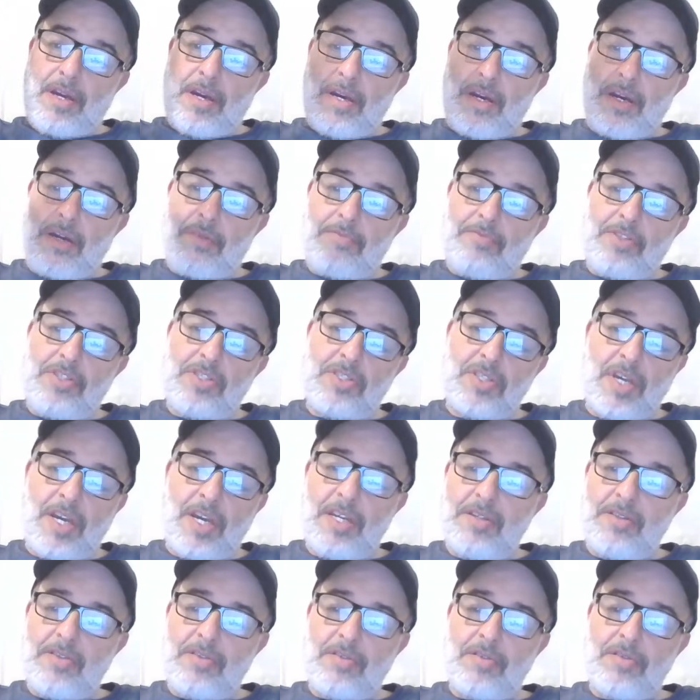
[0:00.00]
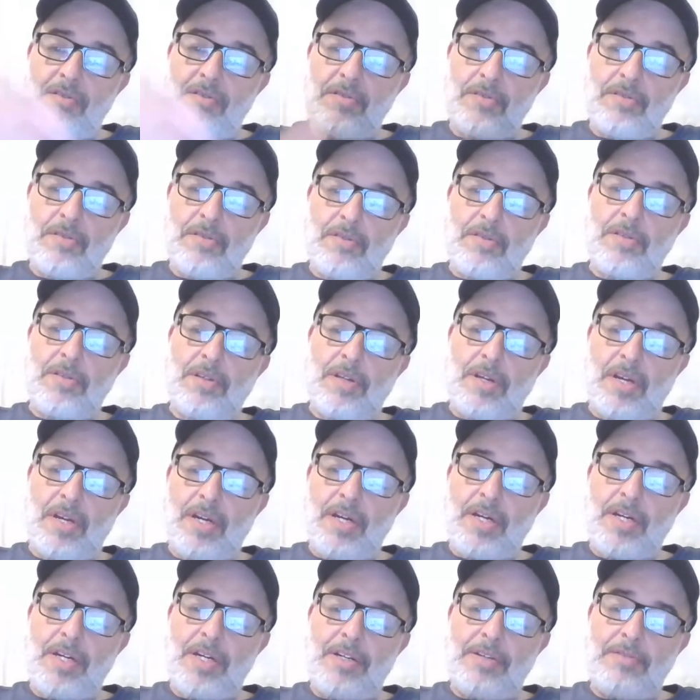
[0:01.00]
reciter,
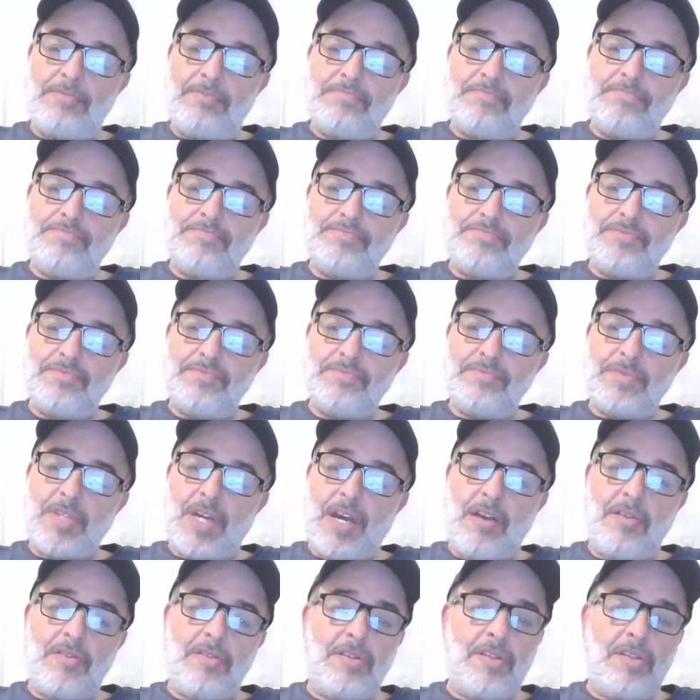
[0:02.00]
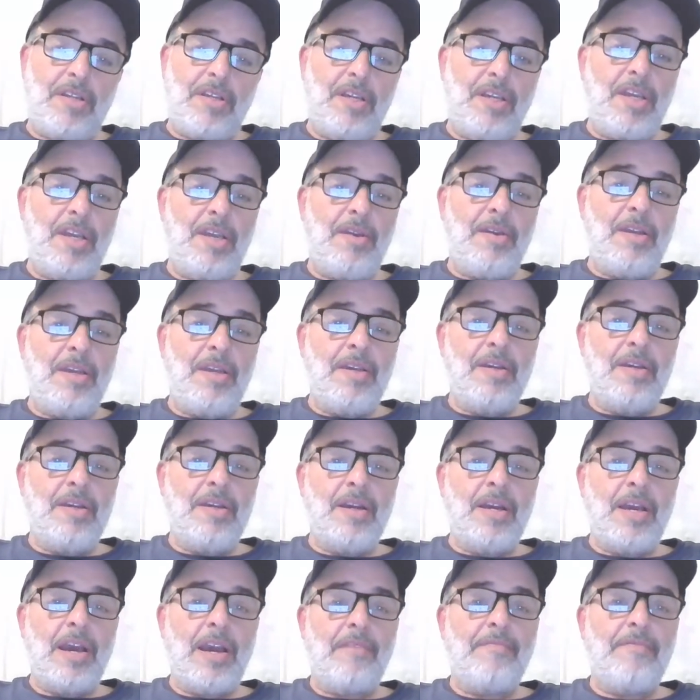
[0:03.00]
how could he
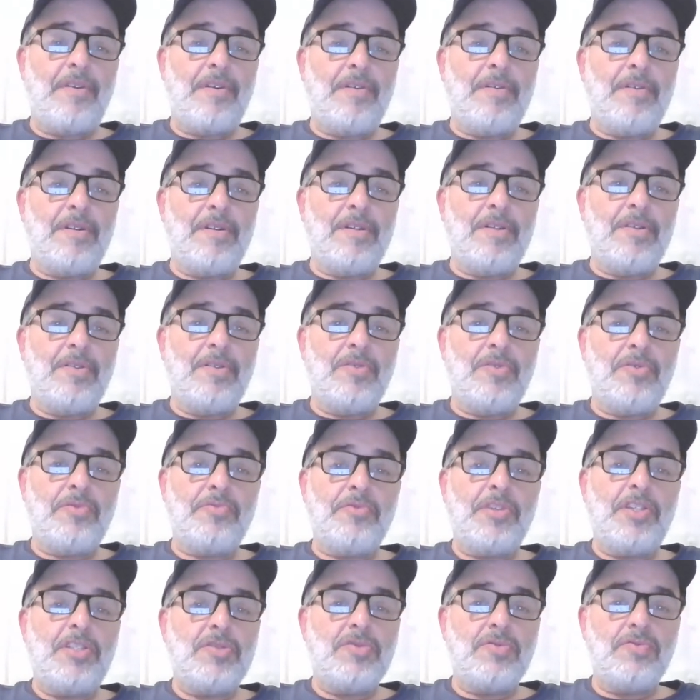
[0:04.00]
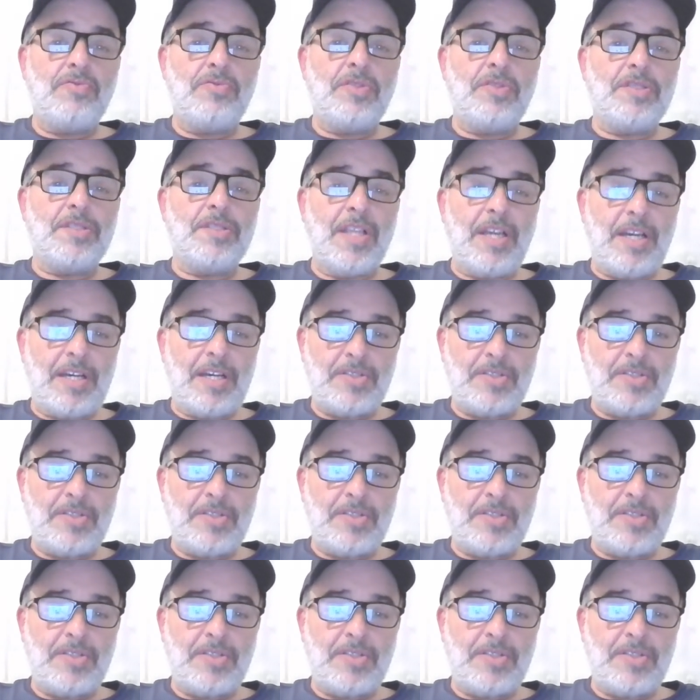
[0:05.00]
have three surahs